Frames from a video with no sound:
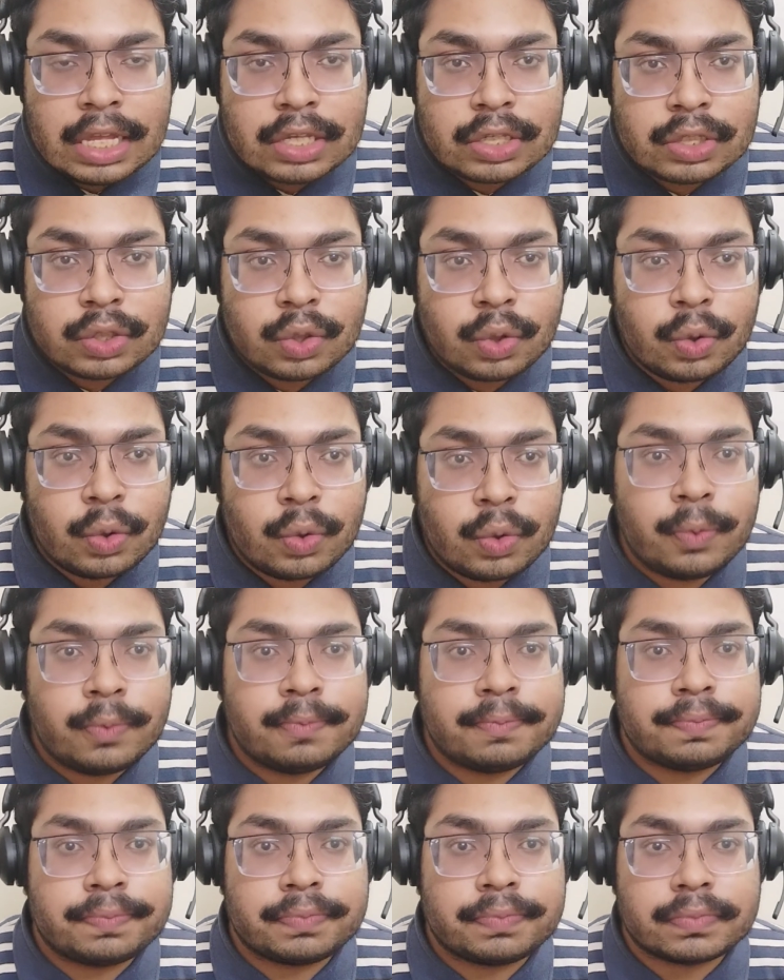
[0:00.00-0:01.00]
So
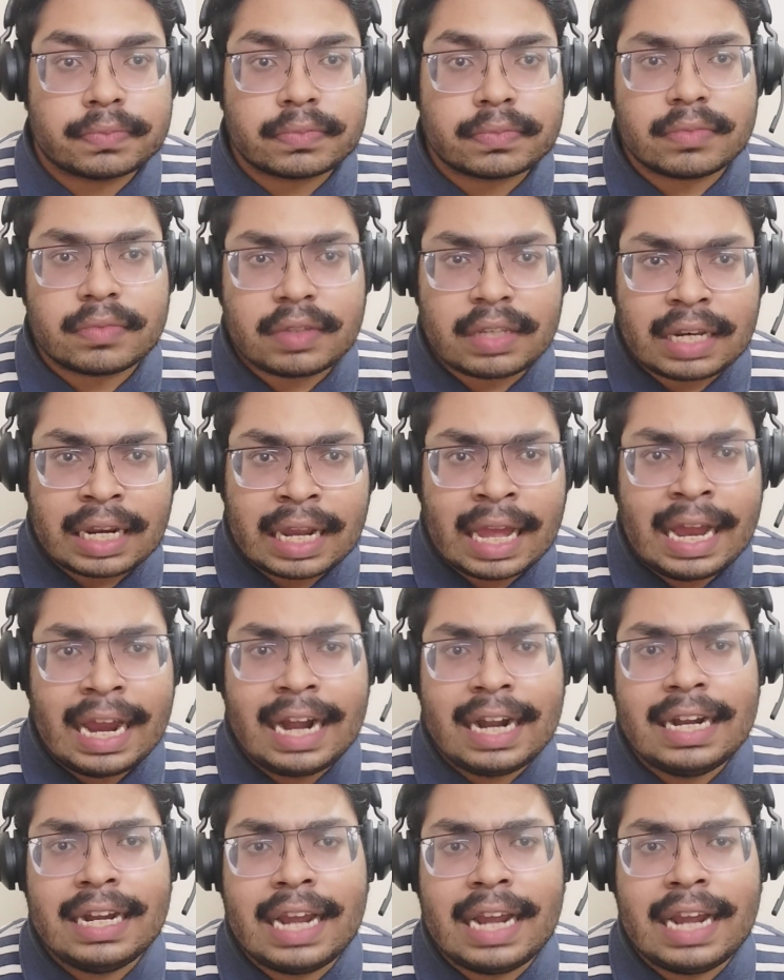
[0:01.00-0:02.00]

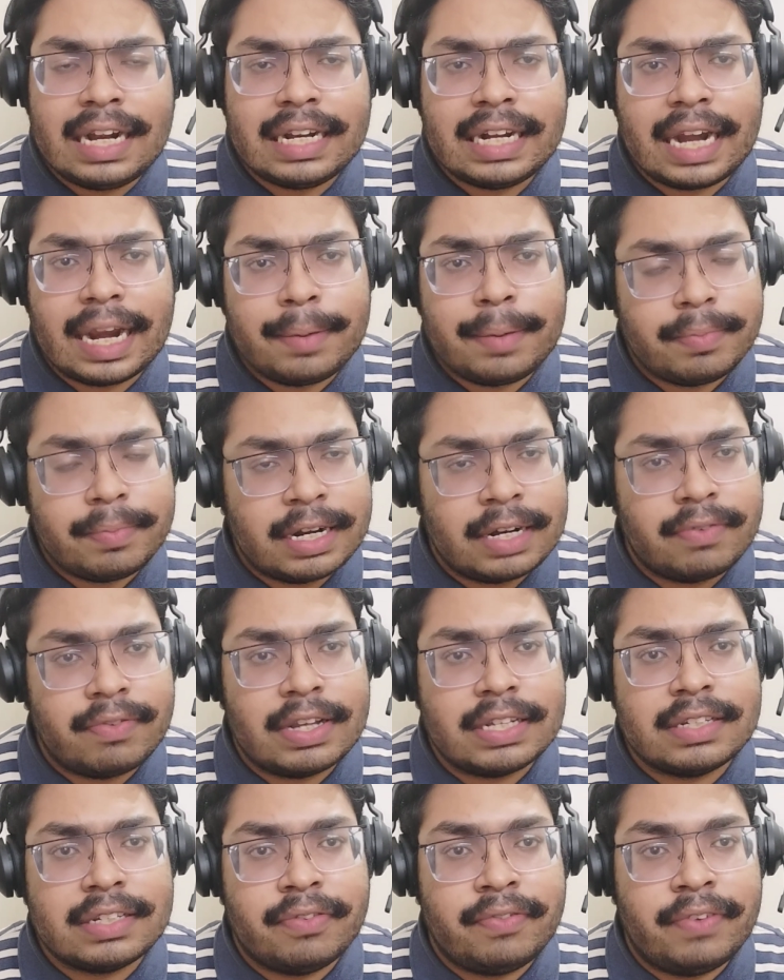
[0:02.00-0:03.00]
at that time, it
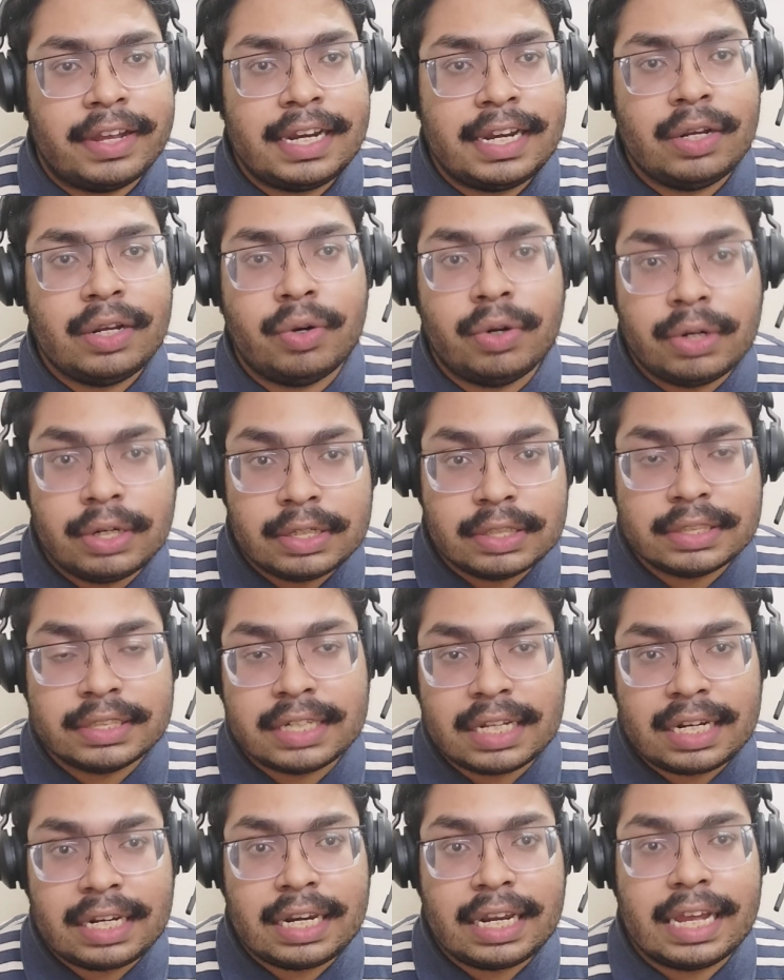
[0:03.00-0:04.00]
was a very
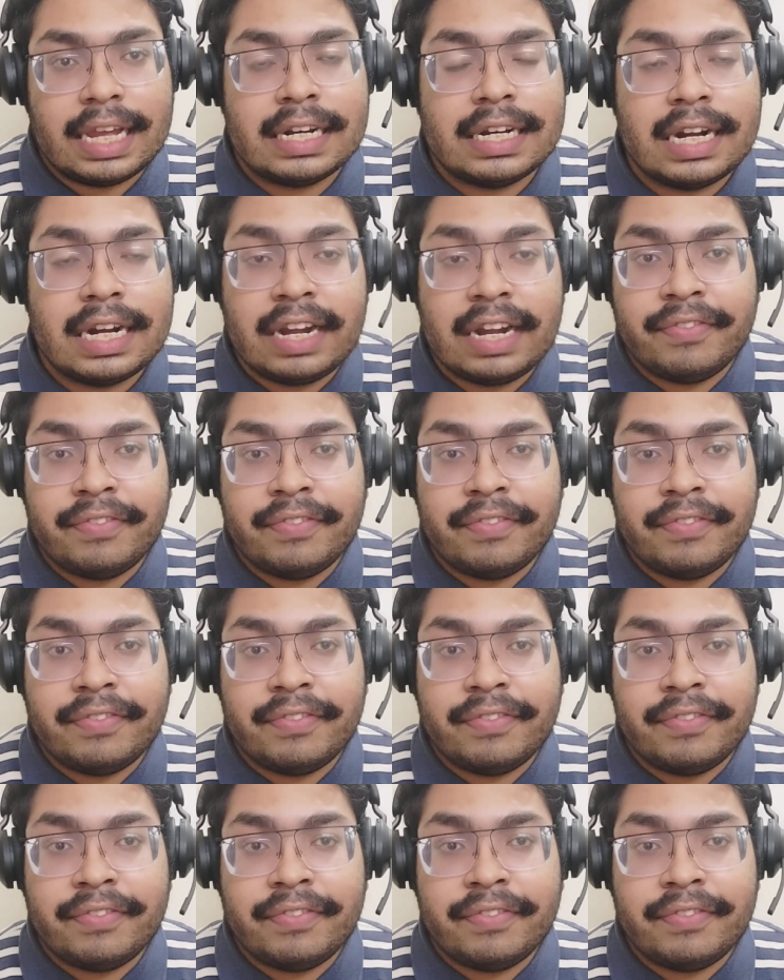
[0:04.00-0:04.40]
crucial and a